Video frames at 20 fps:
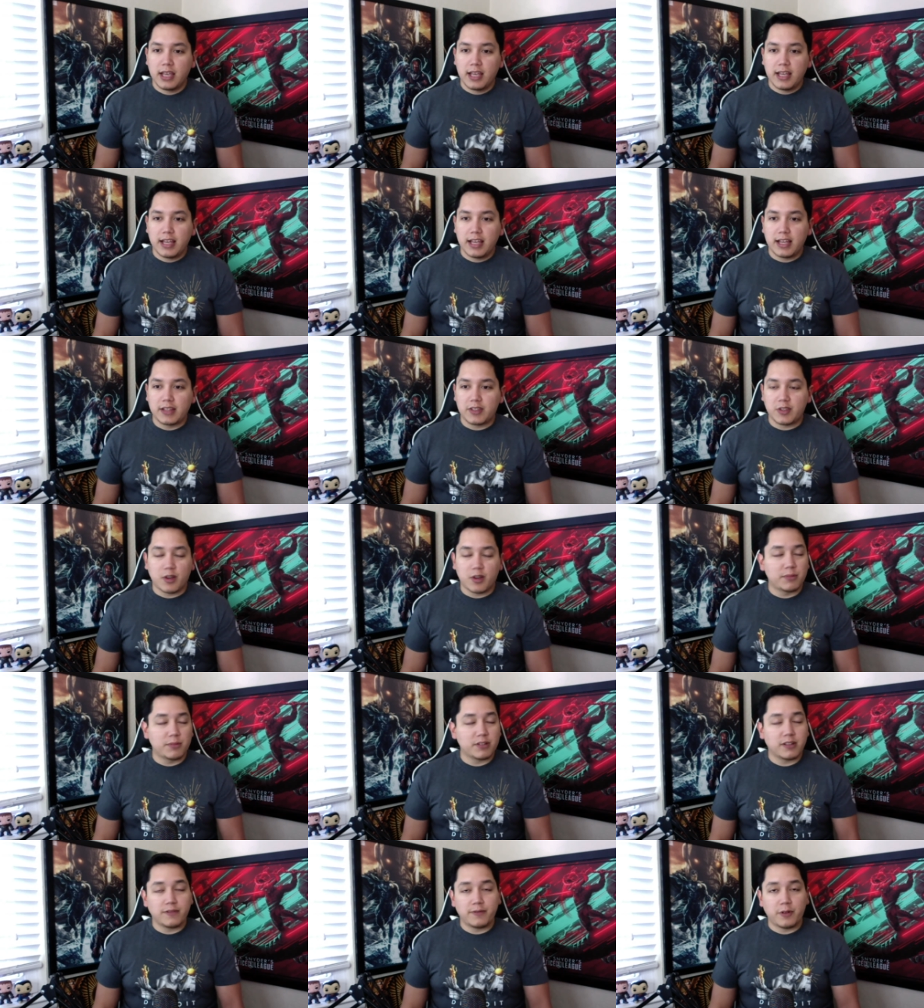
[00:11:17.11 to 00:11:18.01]
And so
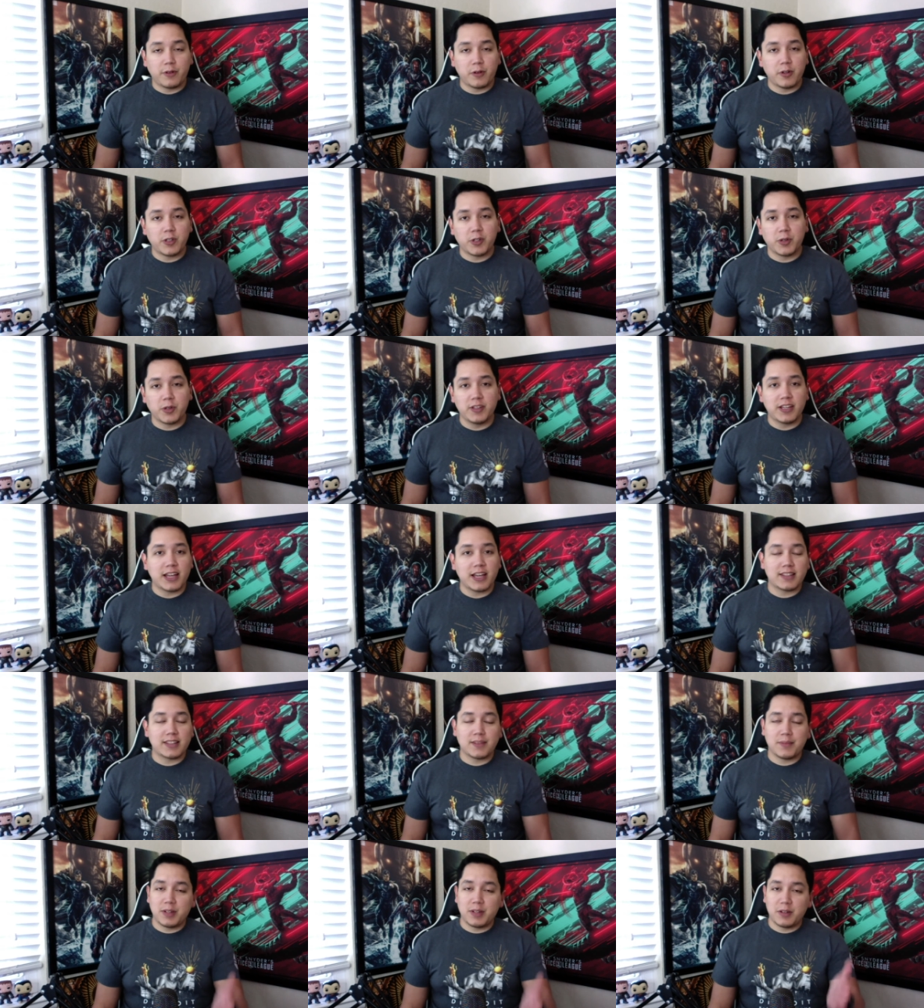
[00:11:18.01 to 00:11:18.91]
I'm looking forward to it. You
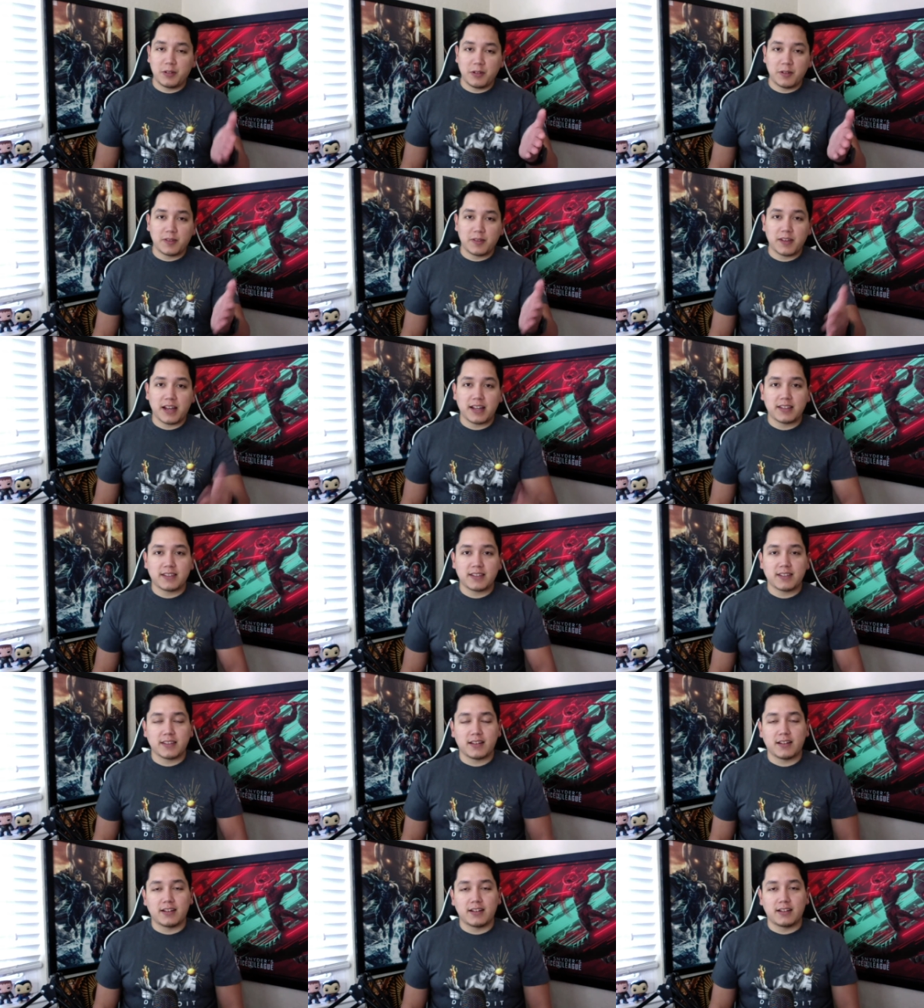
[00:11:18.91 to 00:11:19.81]
guys let me know your
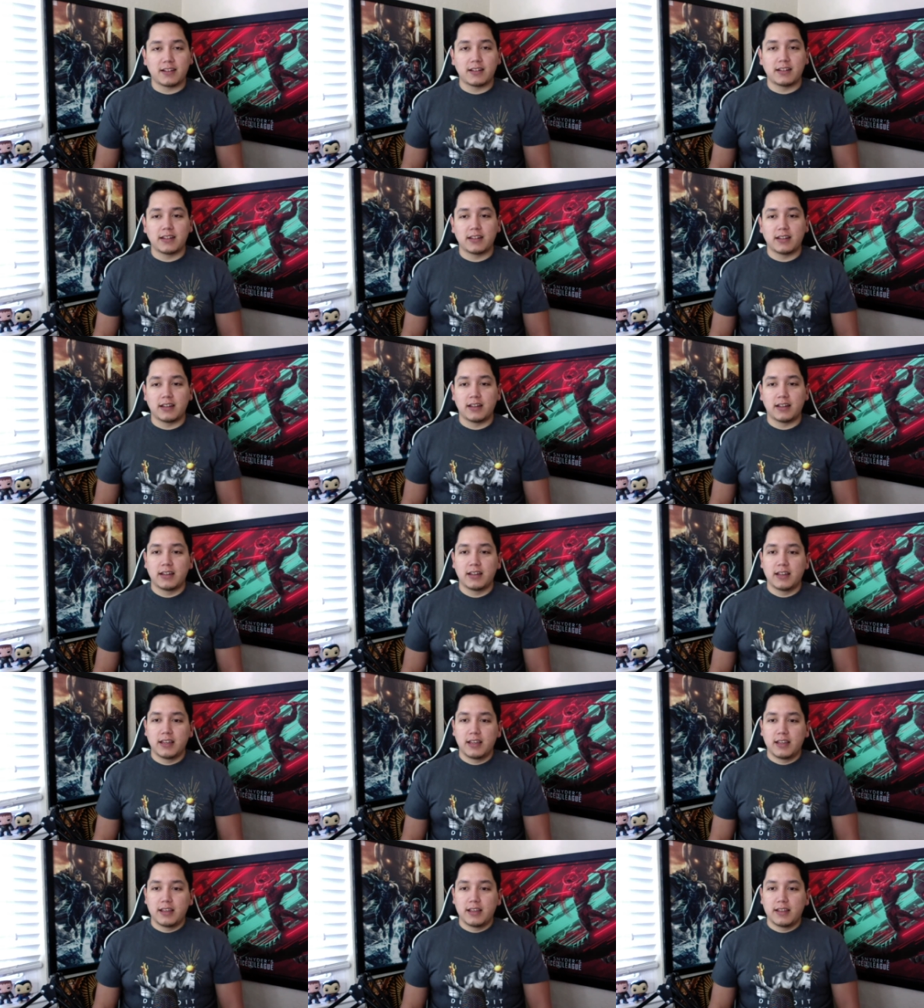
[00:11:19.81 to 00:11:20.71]
thoughts on
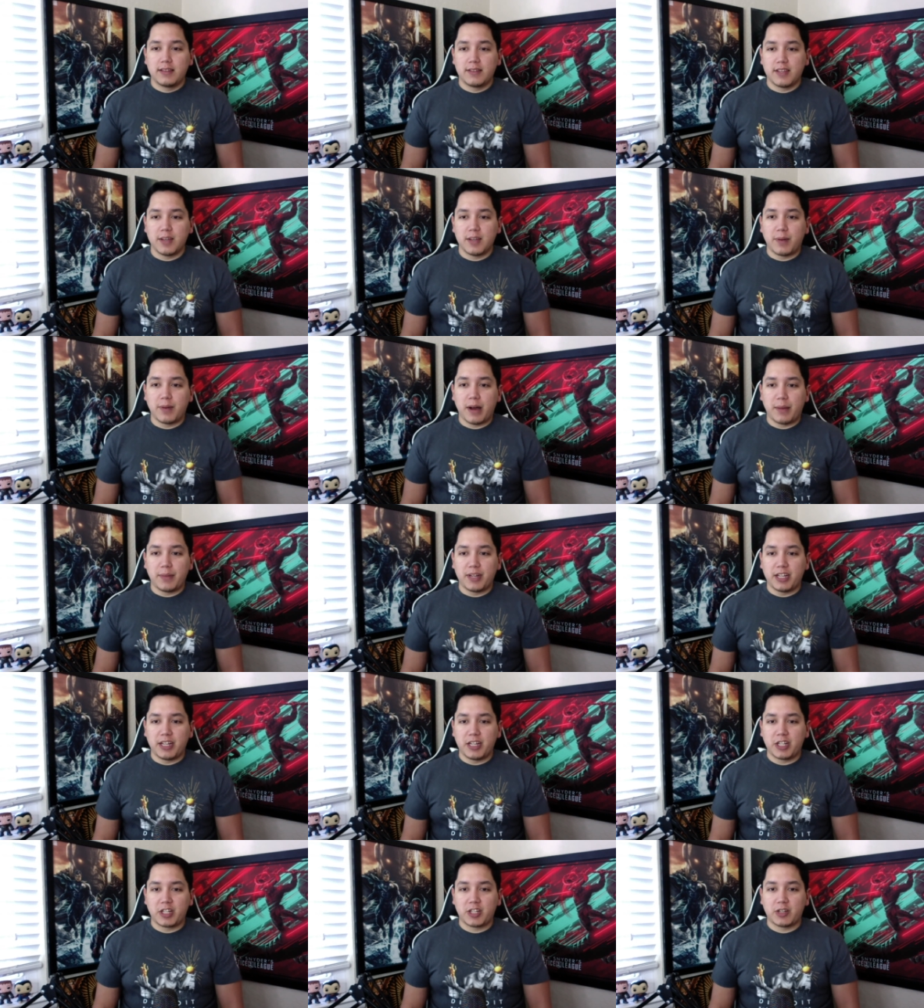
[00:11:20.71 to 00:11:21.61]
the
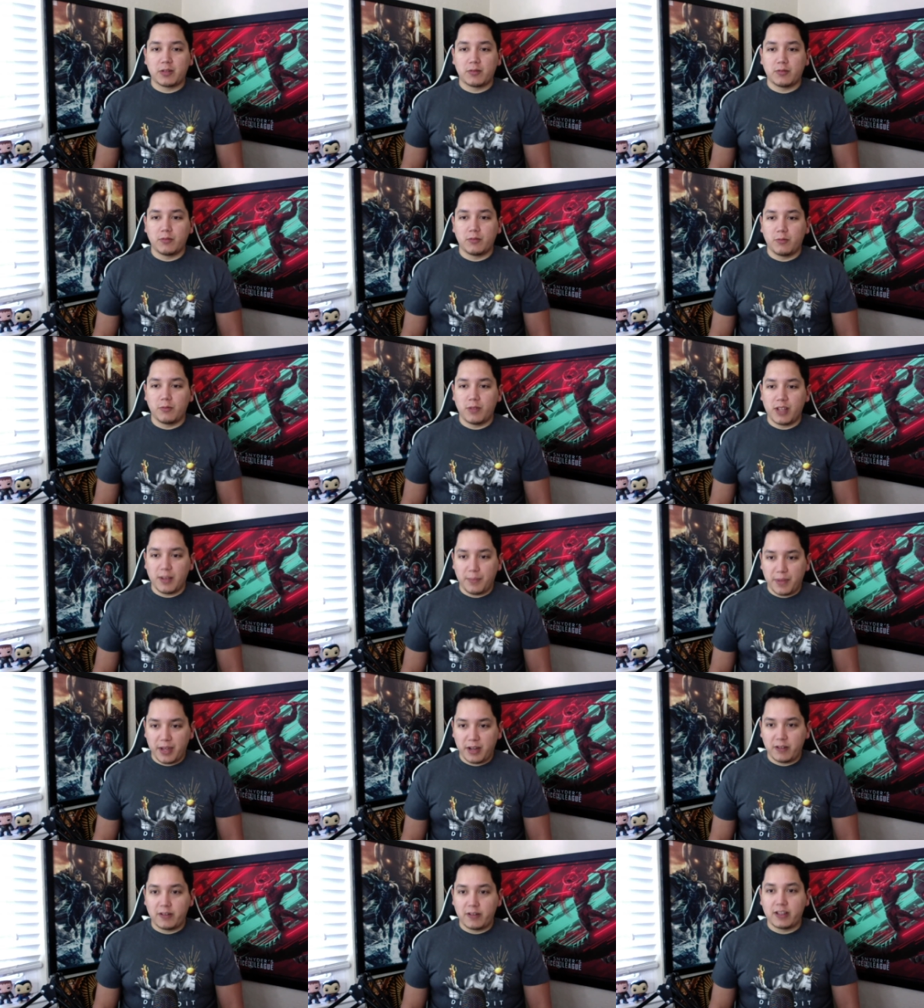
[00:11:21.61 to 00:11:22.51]
Abomination
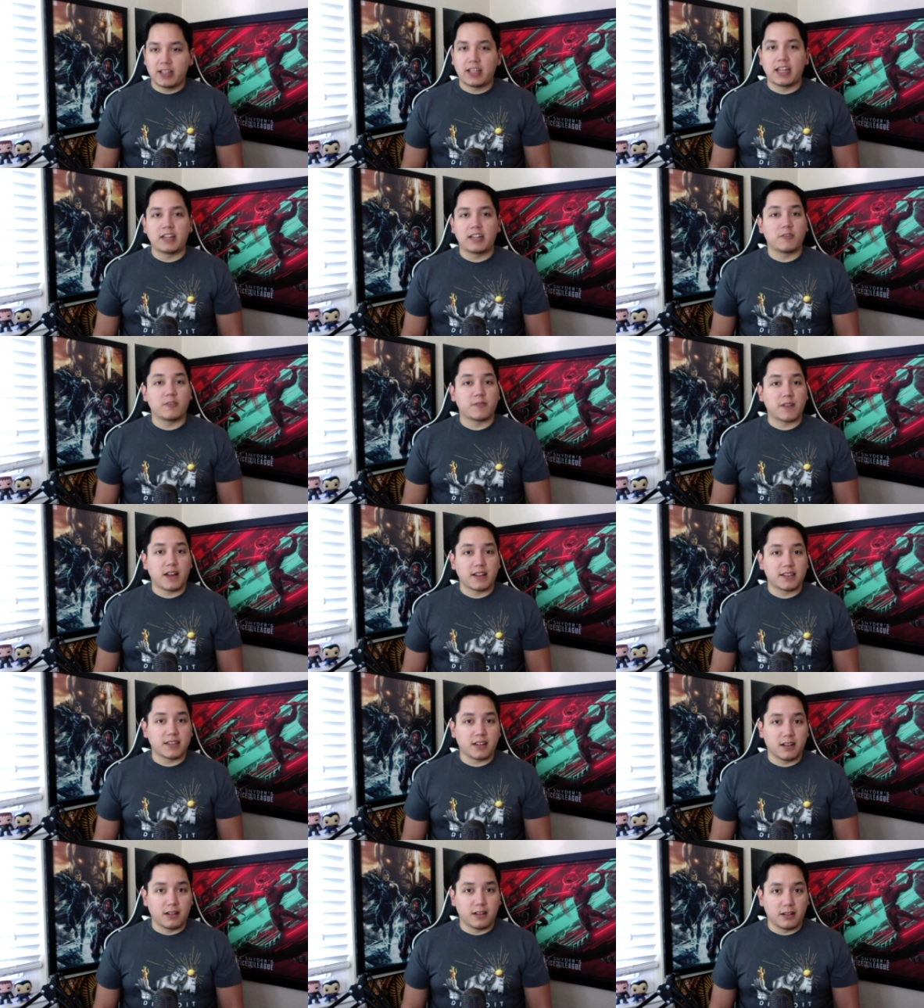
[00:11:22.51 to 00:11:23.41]
reappearing and your
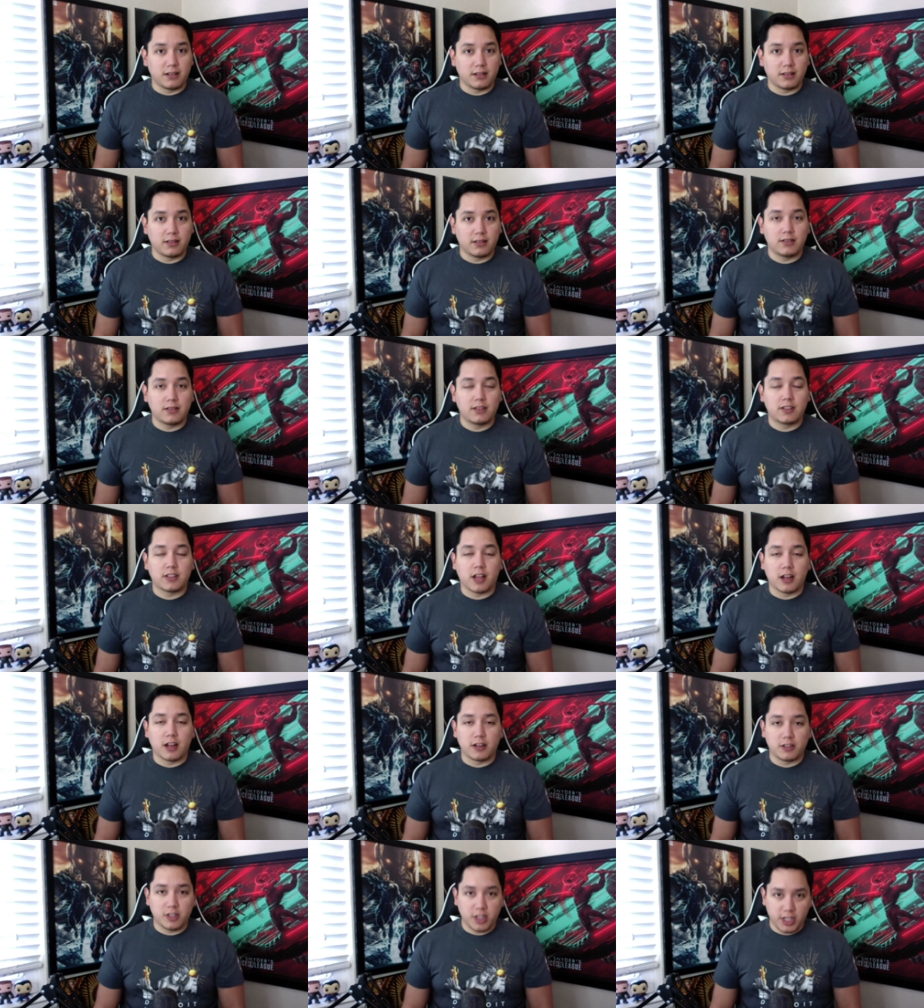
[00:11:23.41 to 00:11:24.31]
thoughts on
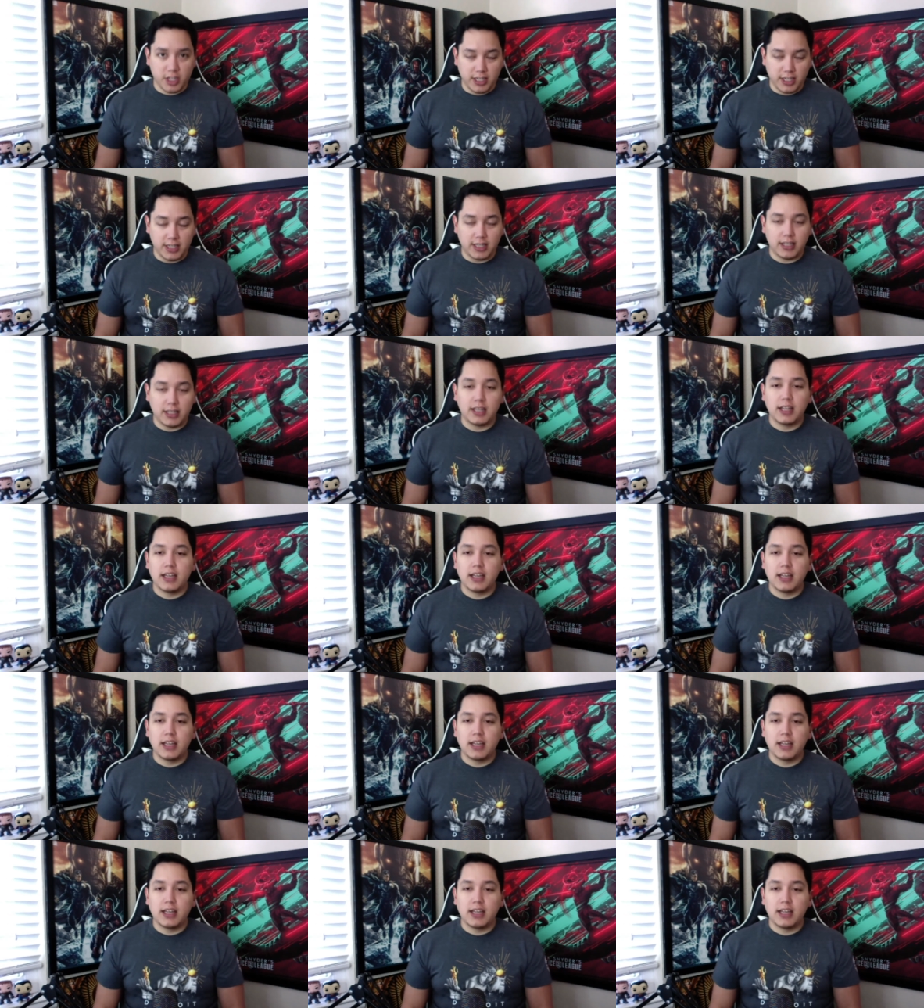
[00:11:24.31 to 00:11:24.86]
Shang-Chi.